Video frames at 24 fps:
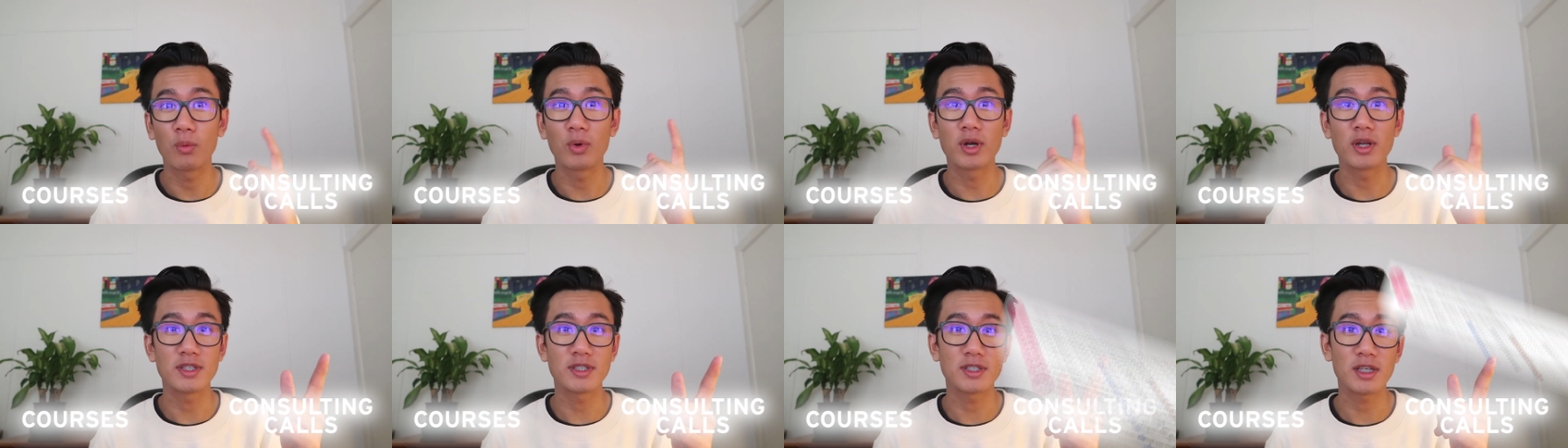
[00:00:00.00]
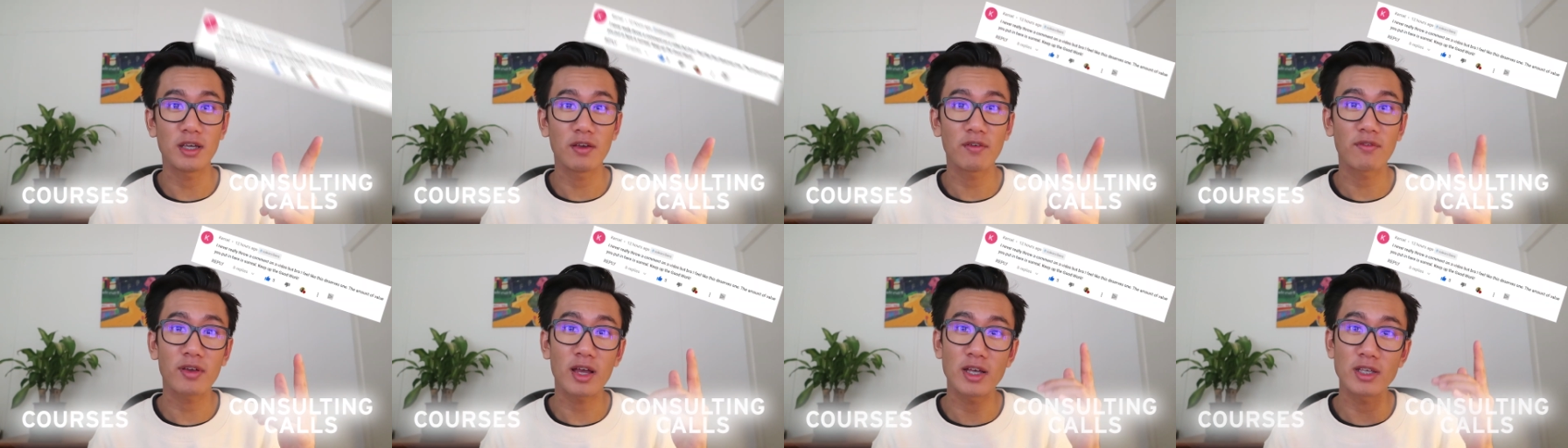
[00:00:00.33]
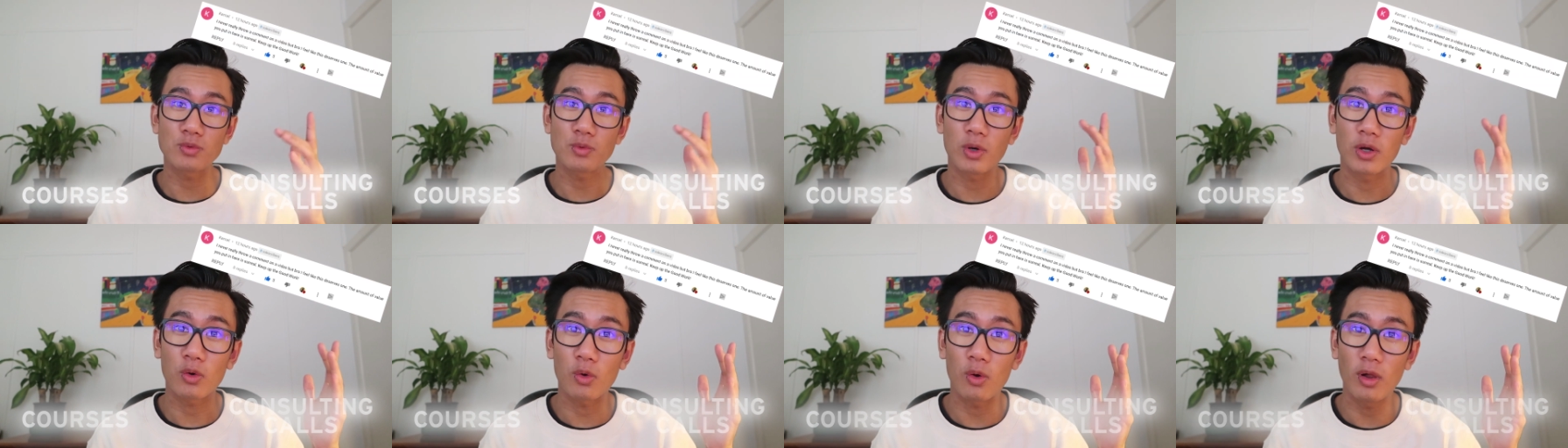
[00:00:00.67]
The winner's here. If you
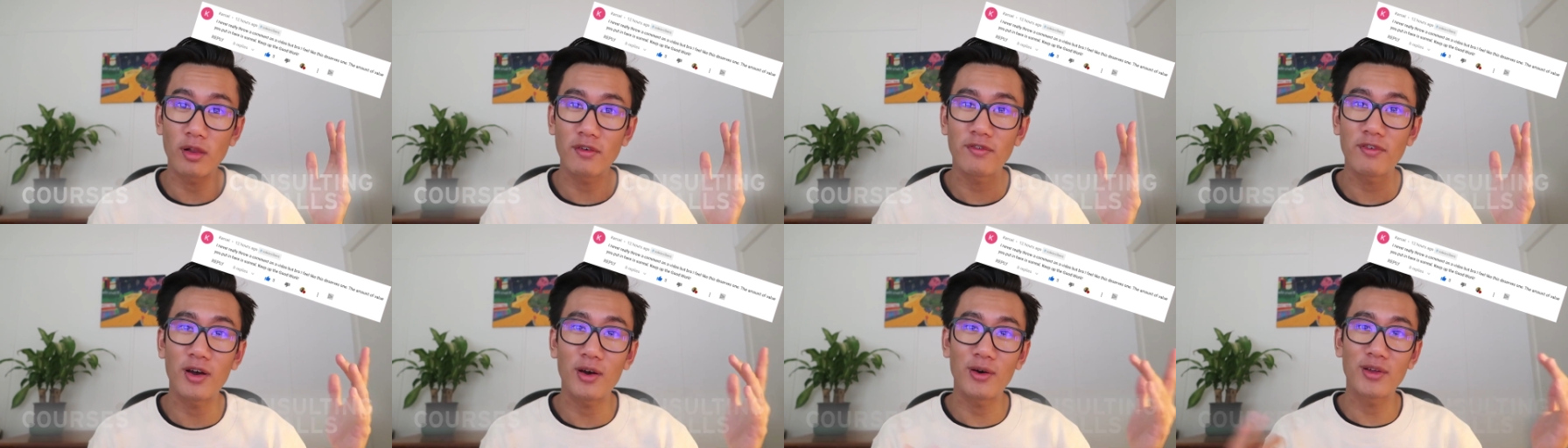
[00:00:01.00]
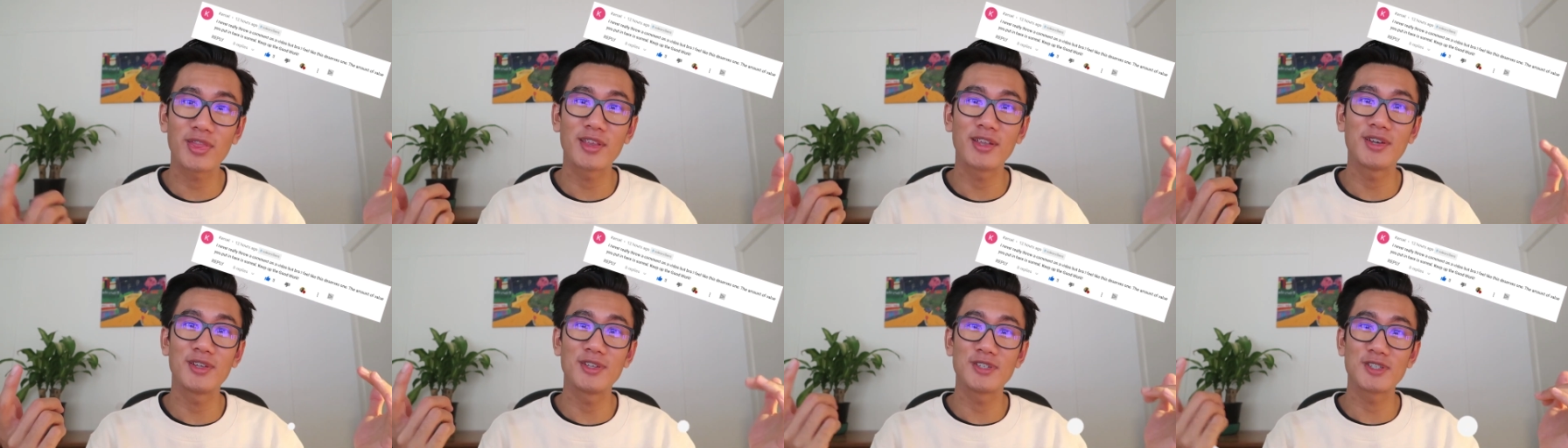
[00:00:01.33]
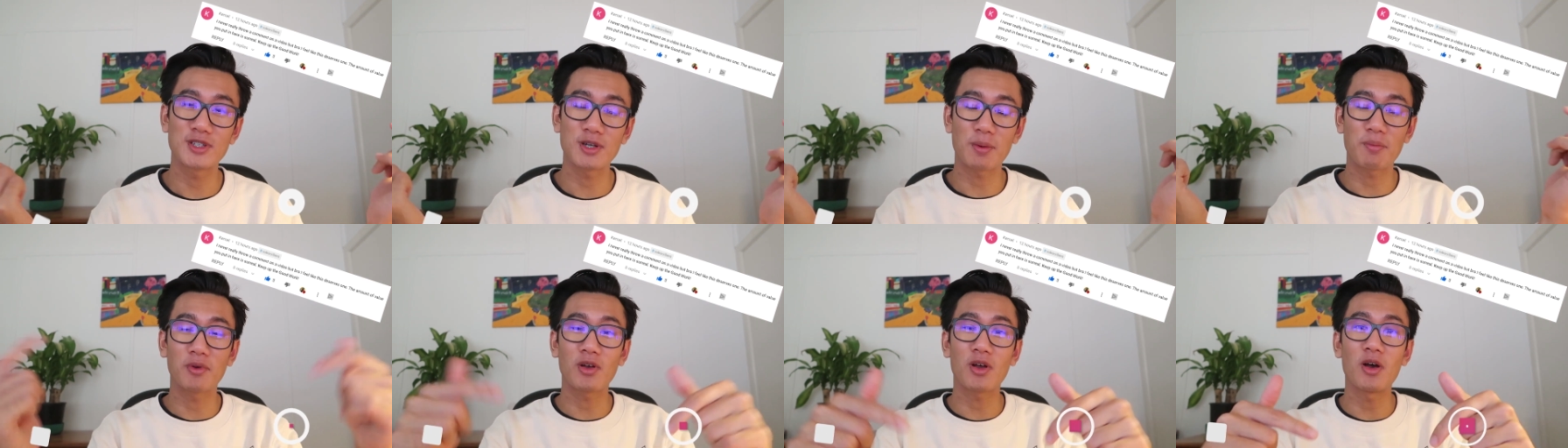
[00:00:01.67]
guys want to qualify with the
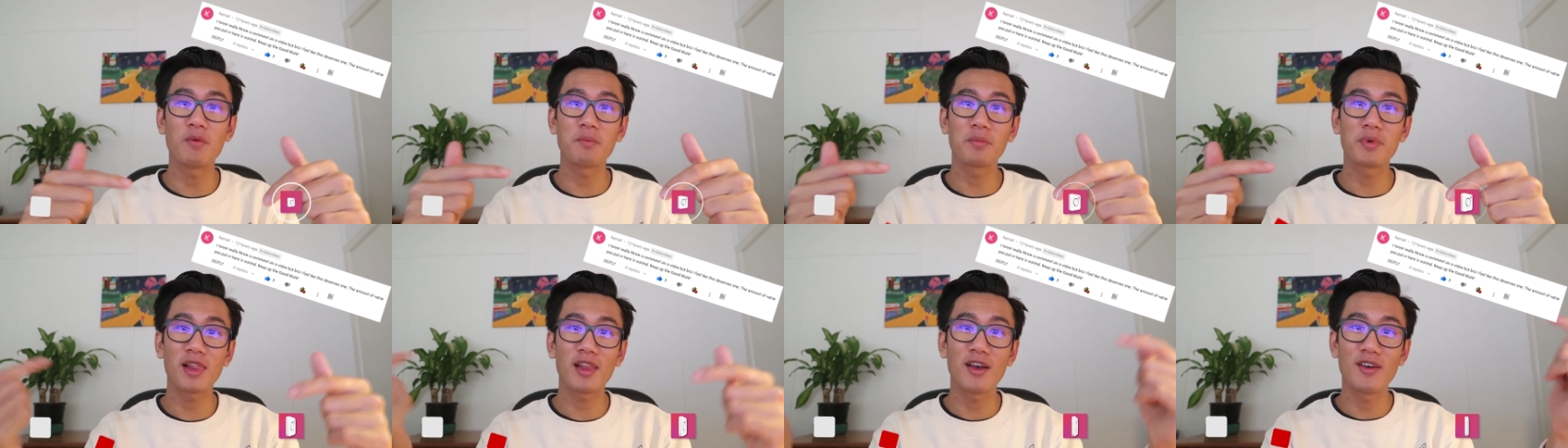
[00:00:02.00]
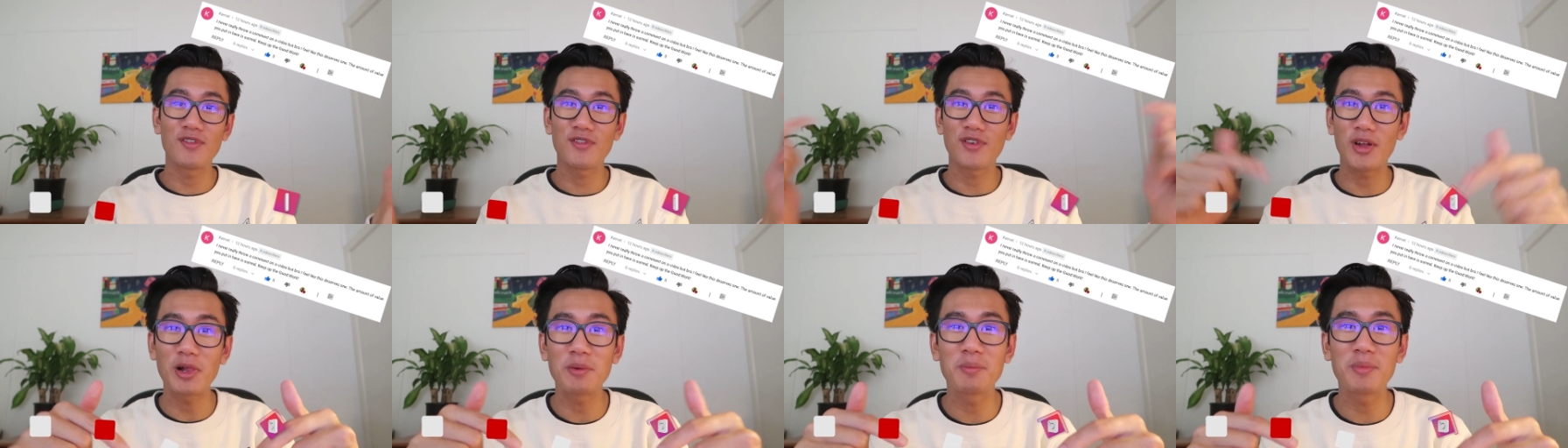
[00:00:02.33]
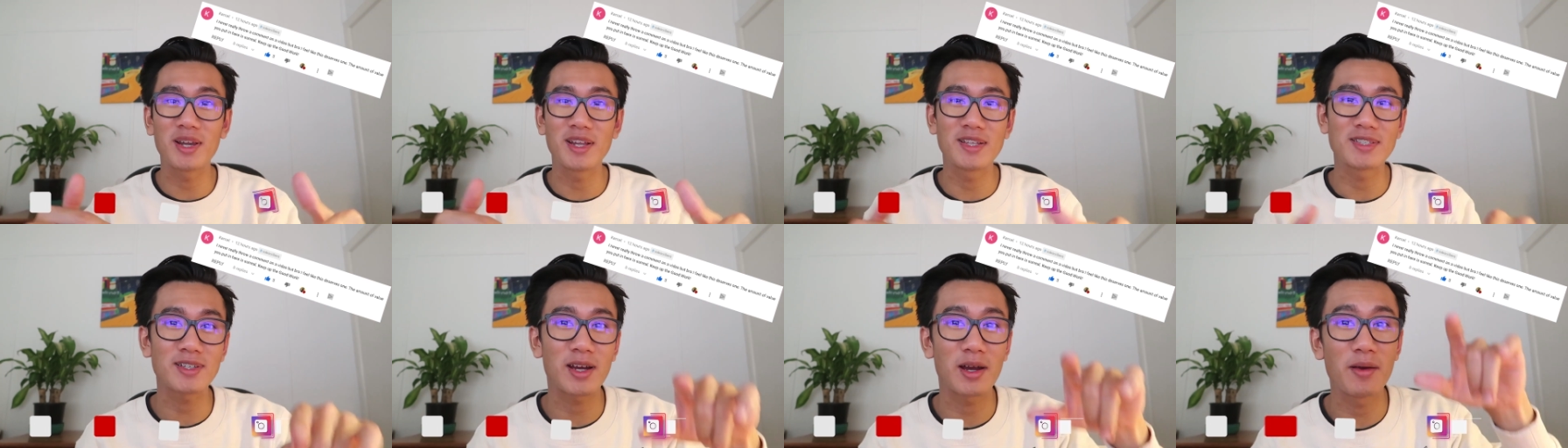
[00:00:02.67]
digit, drop a comment below, follow
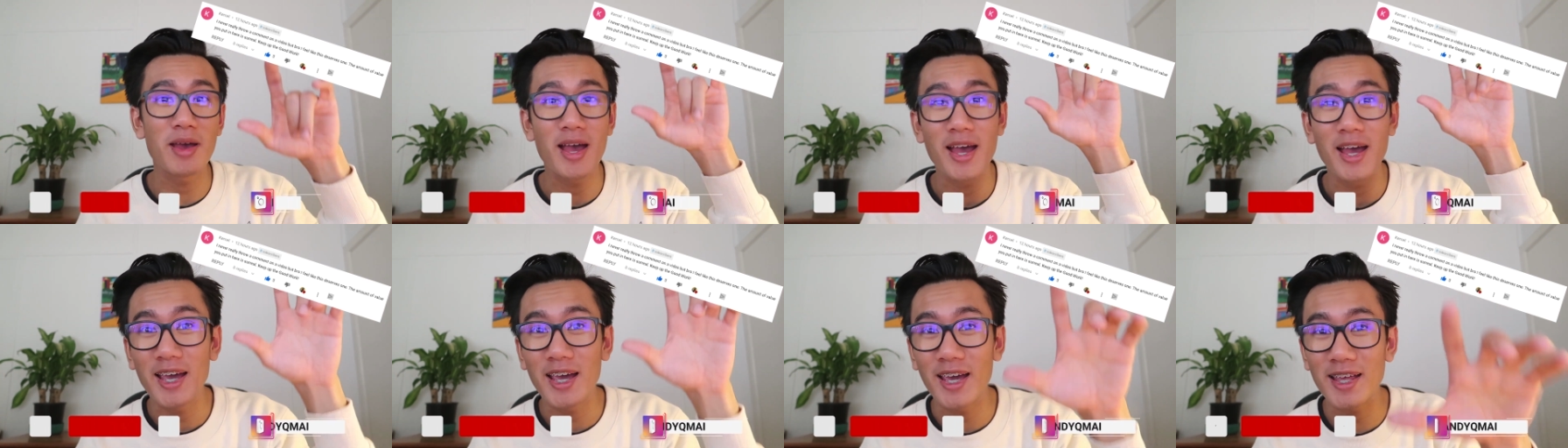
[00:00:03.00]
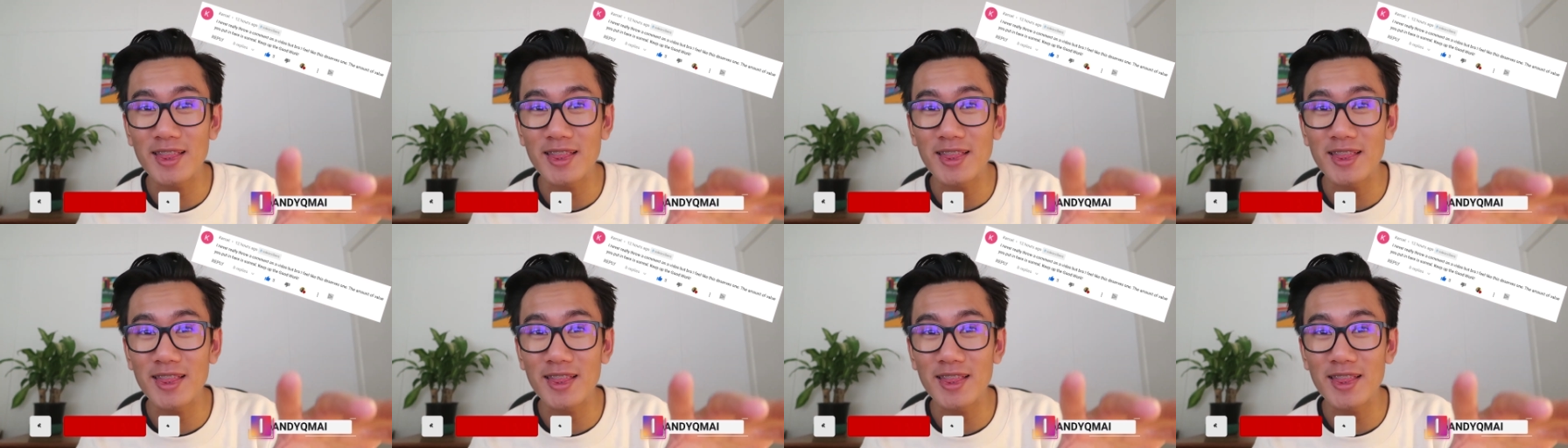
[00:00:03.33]
me on Instagram,